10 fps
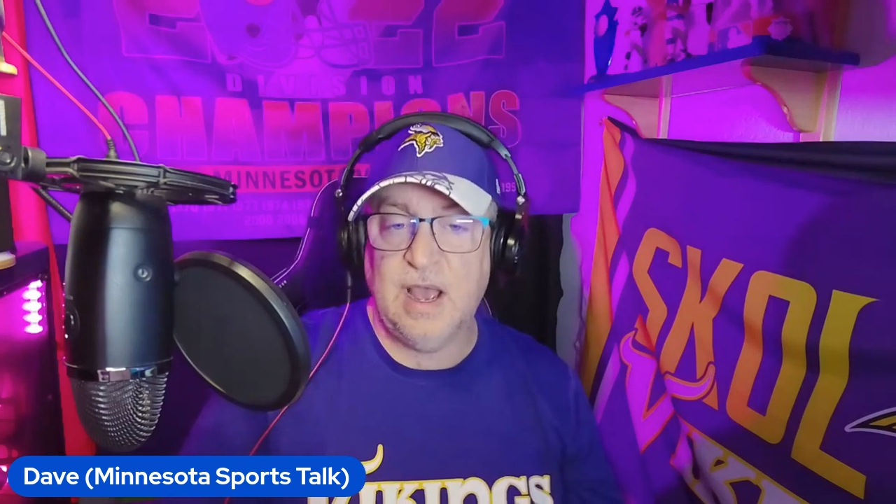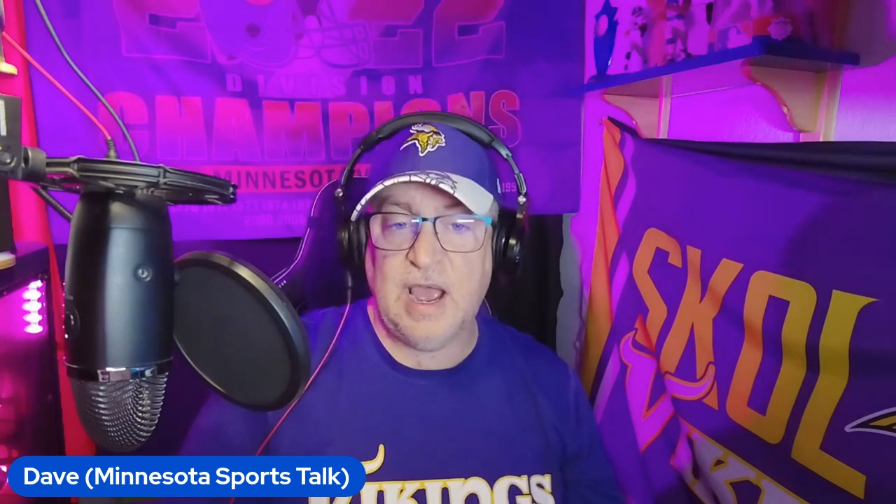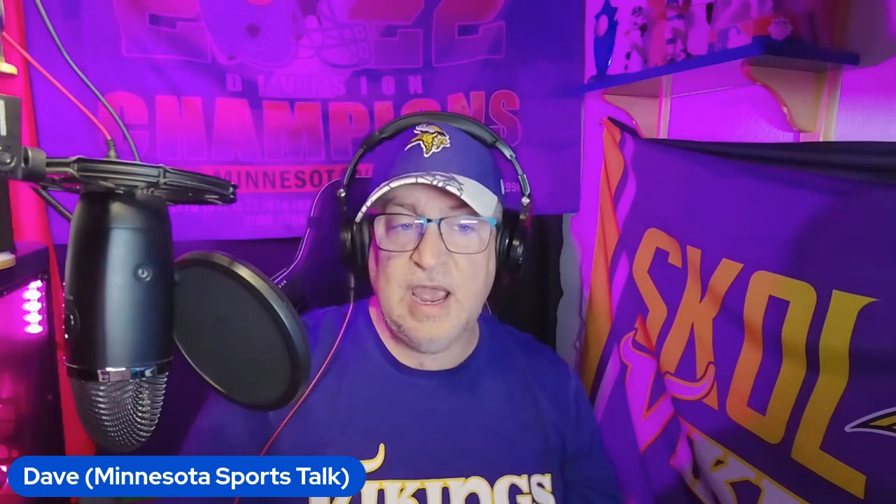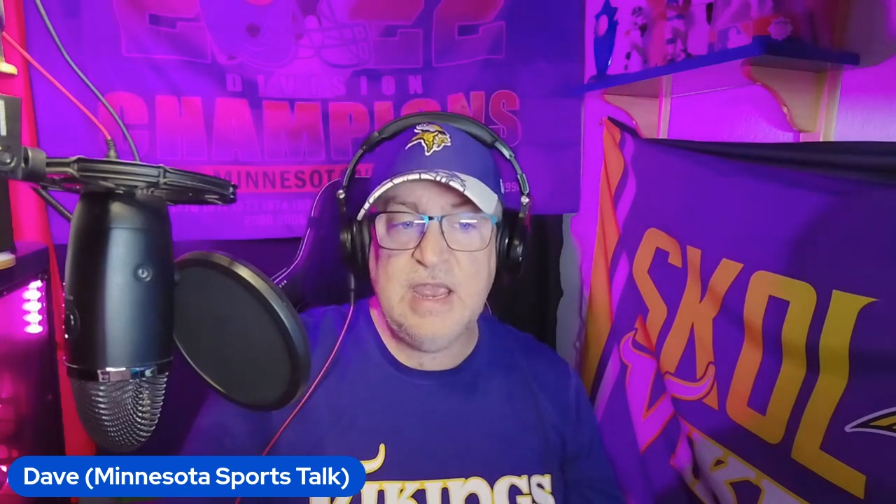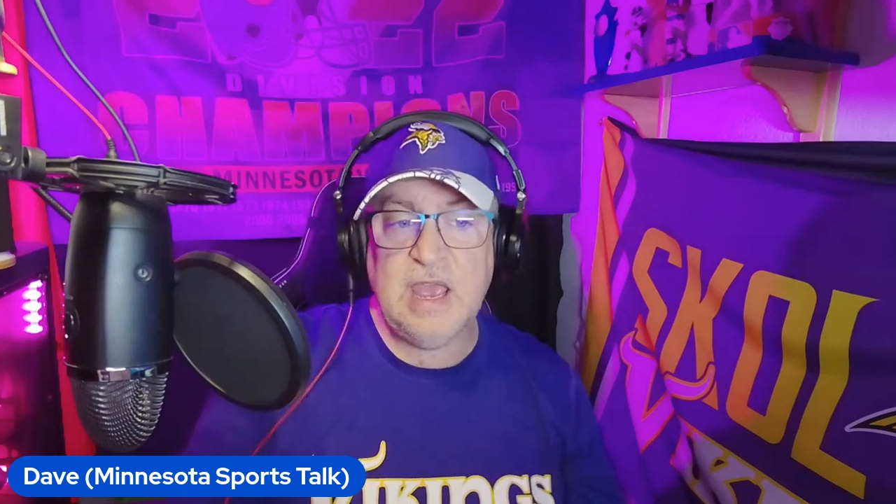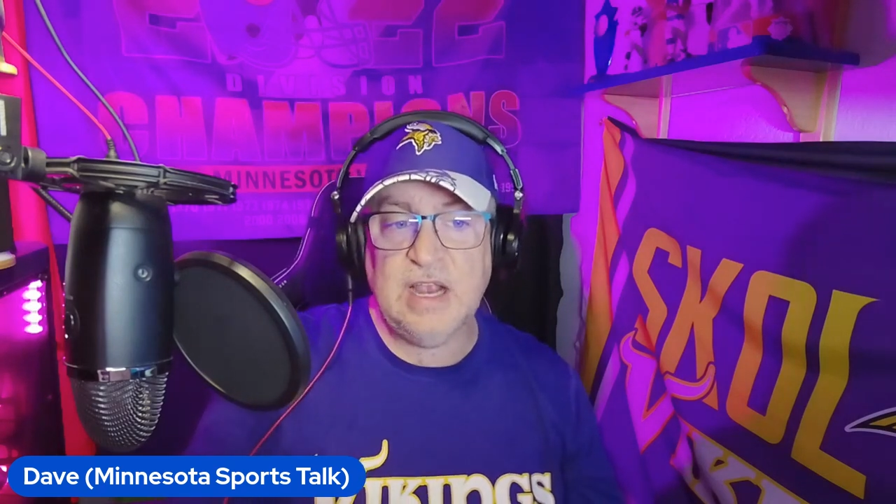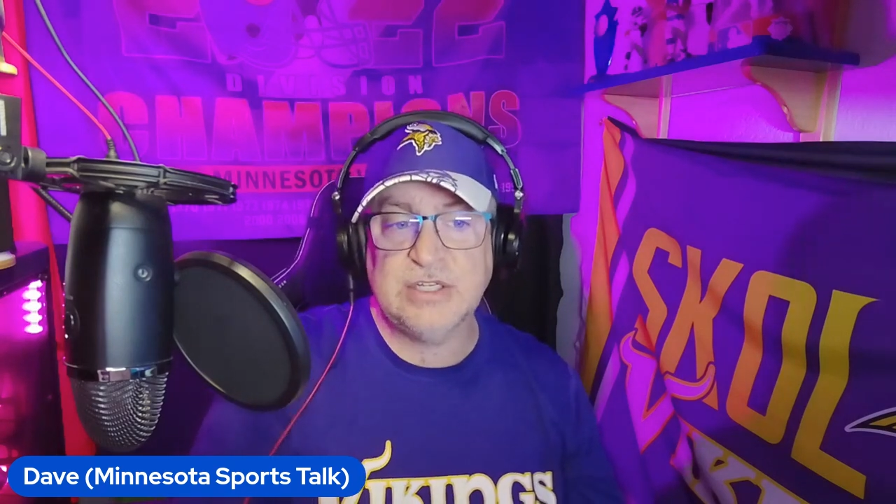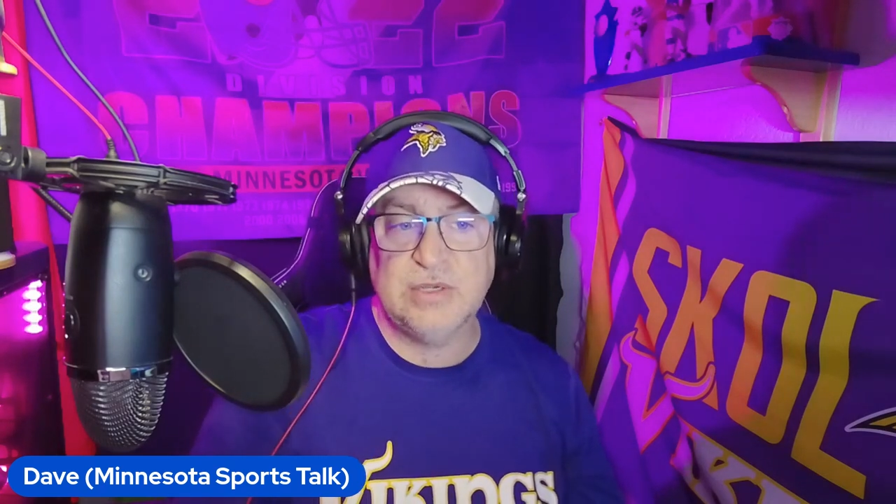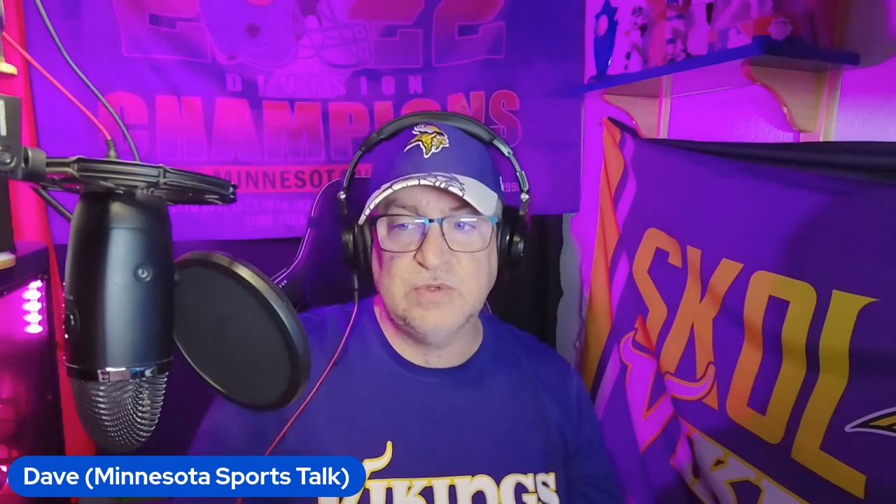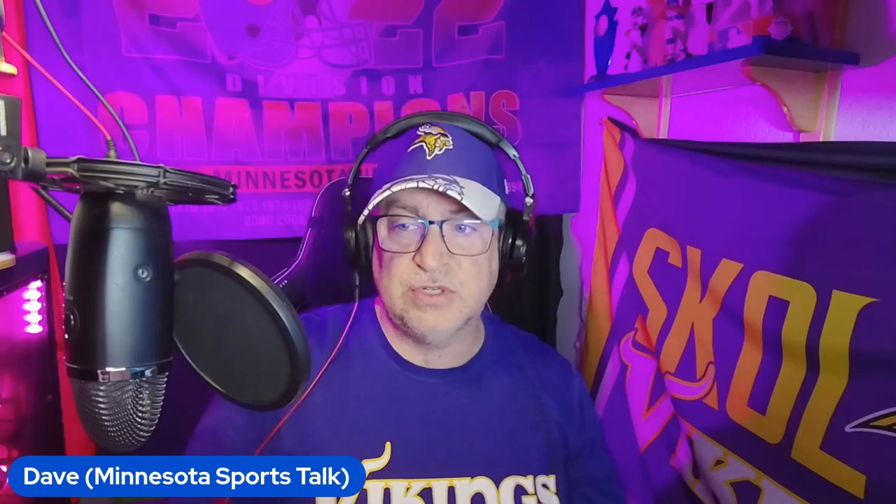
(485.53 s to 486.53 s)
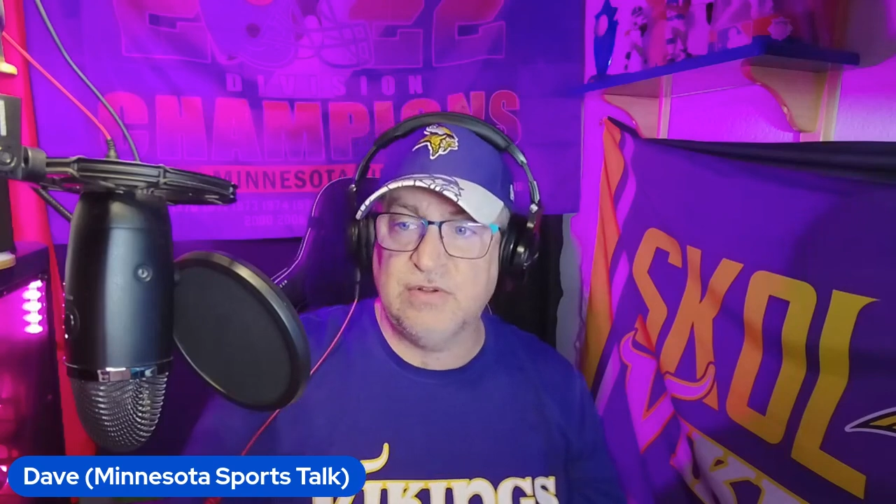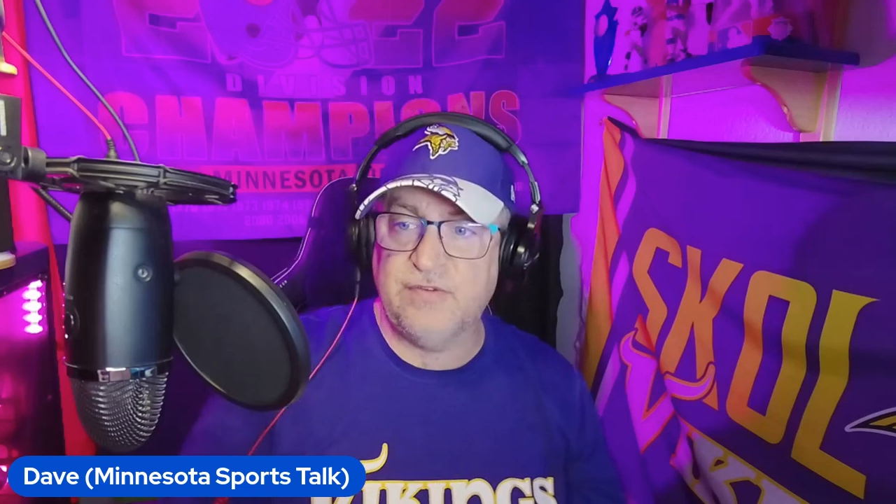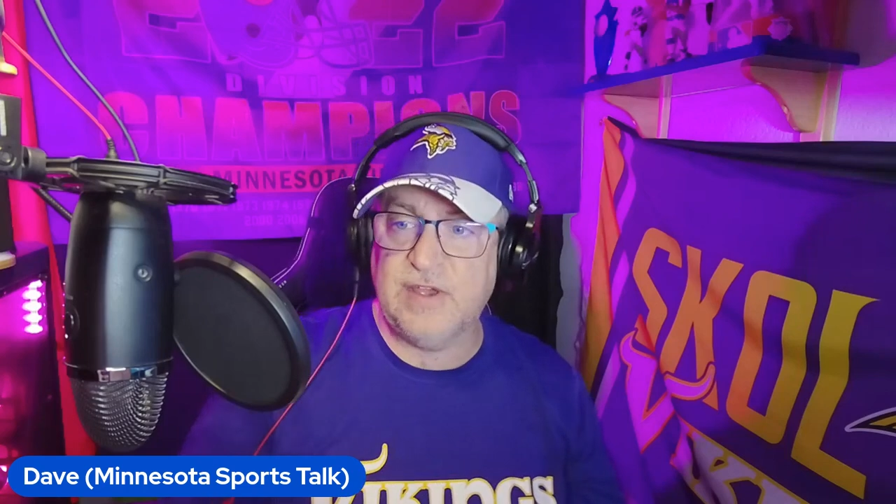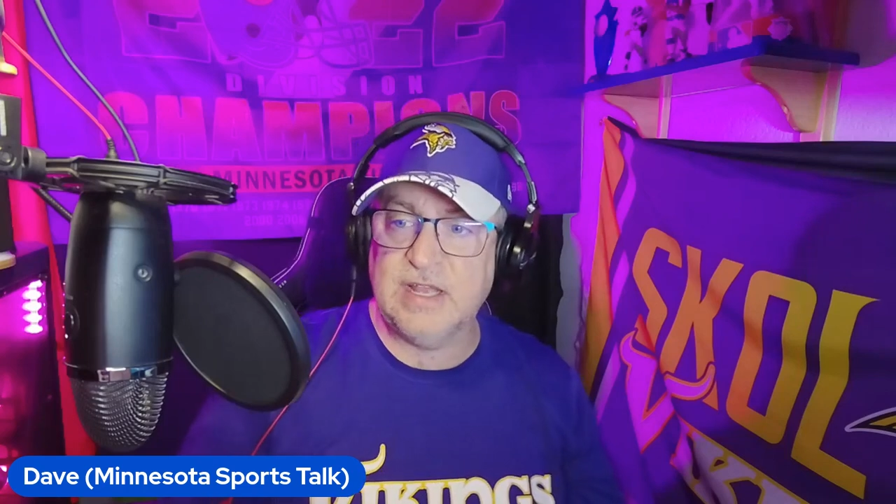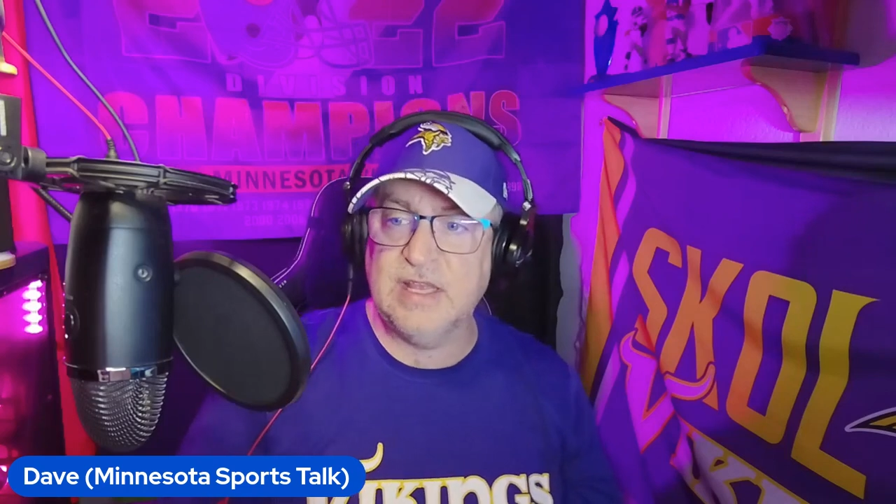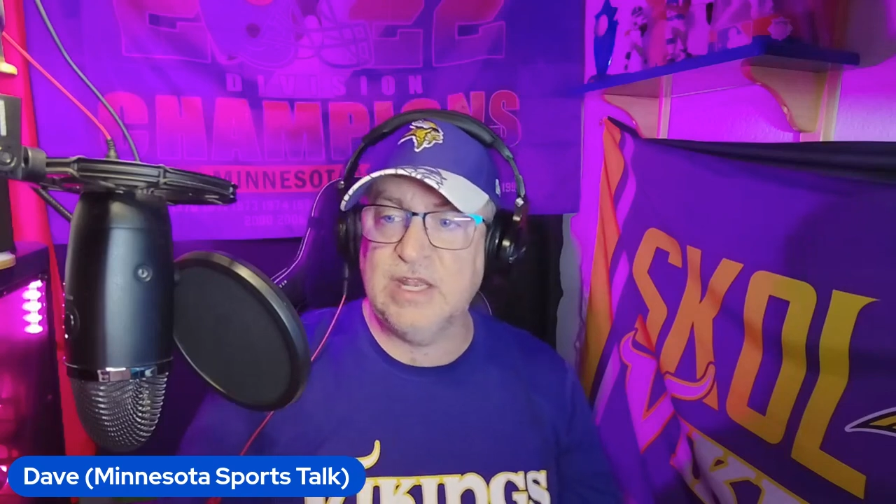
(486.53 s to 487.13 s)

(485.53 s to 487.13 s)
I actually reserve the fact that